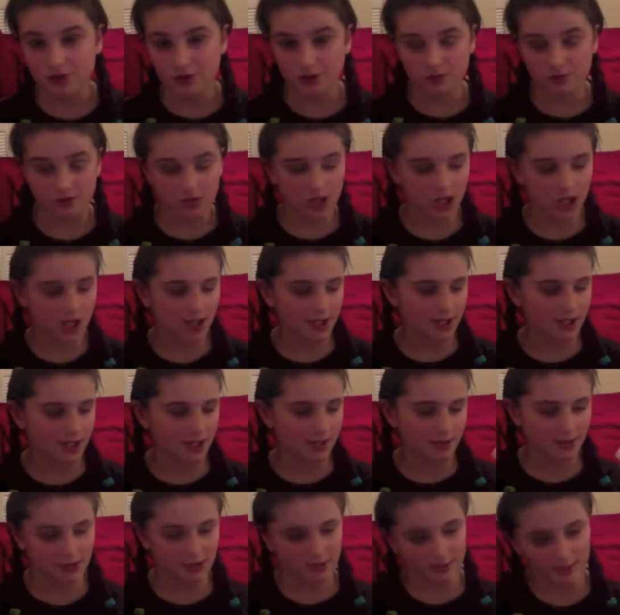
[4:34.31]
Goo Gone. I
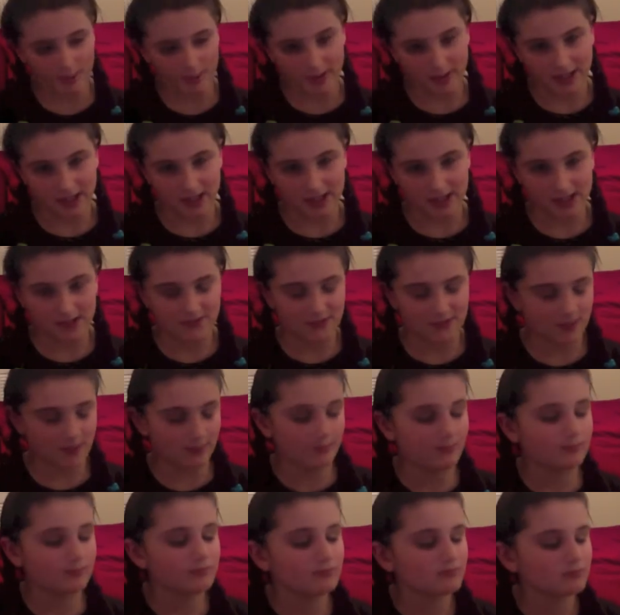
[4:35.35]
don't know what brand it's from.
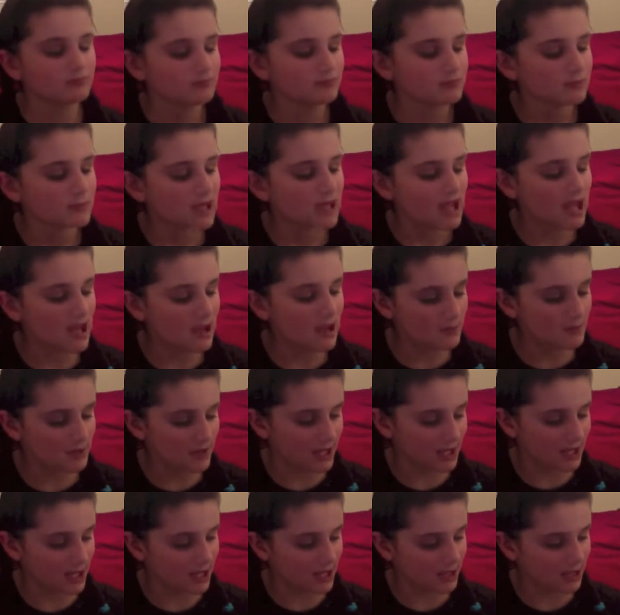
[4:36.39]
But
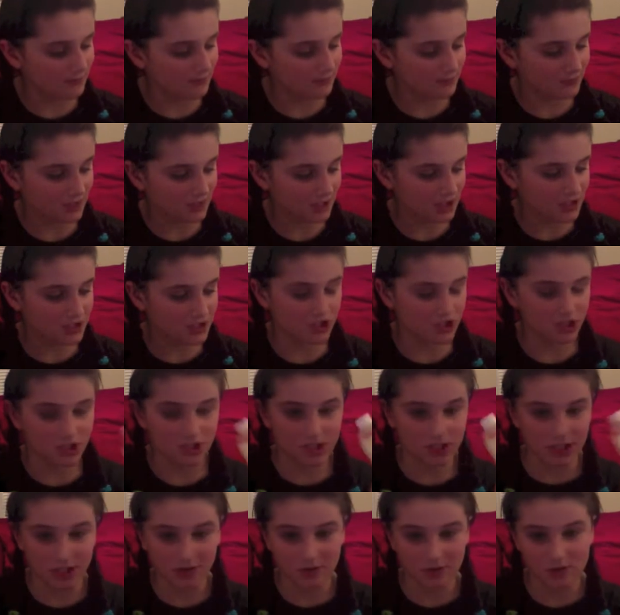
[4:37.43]
um, this just
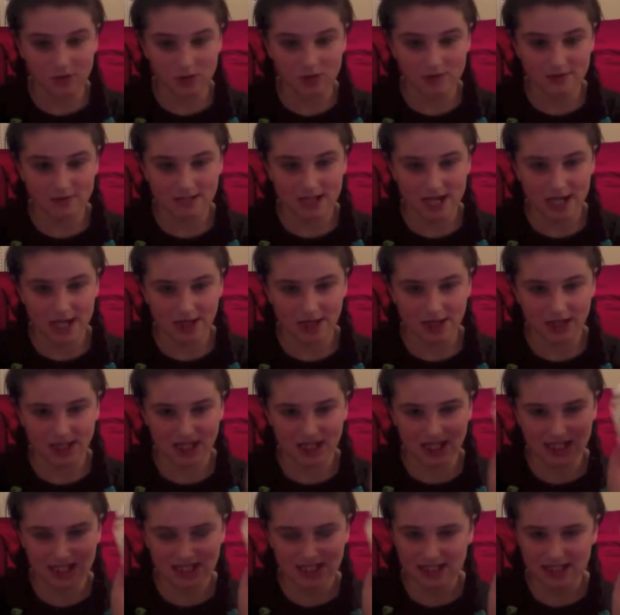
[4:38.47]
like removes anything
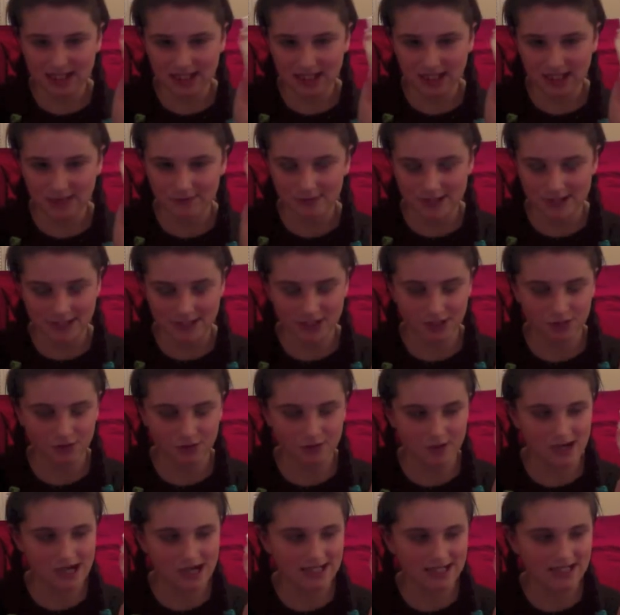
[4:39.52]
like sticky residue
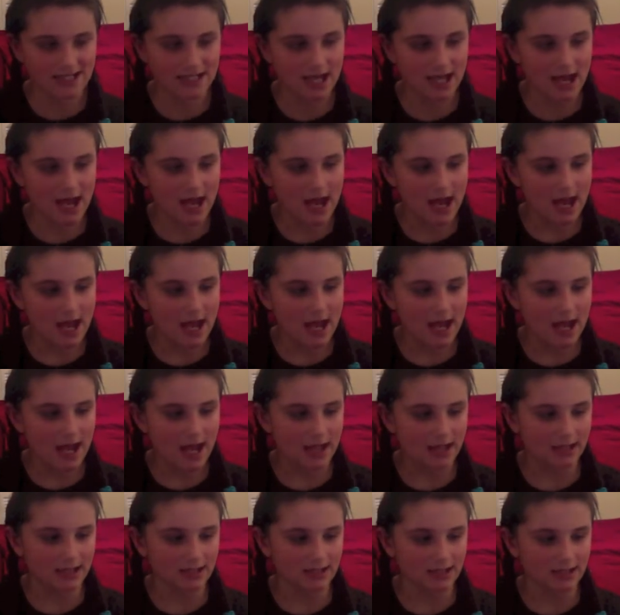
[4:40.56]
wise
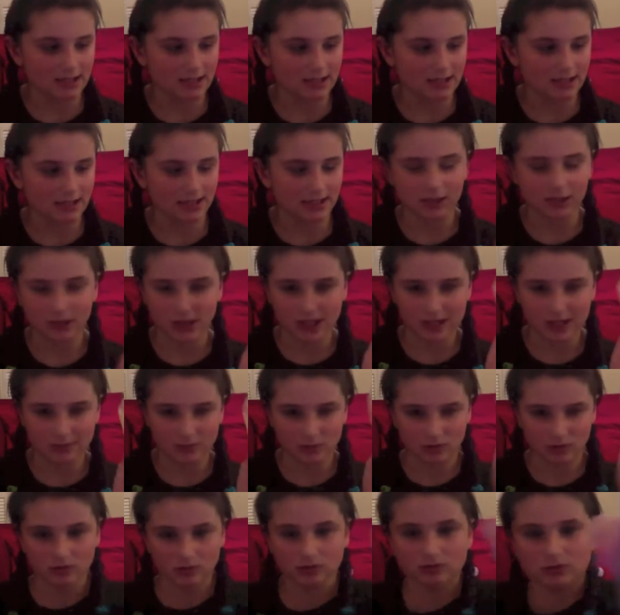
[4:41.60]
and like
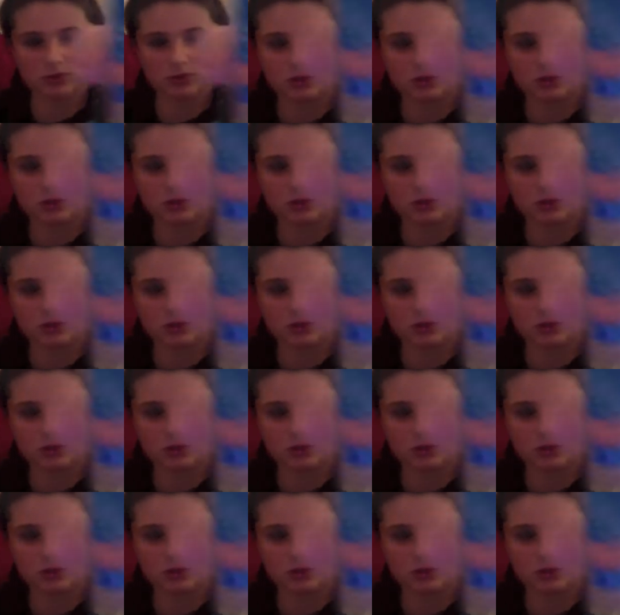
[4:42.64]
labels,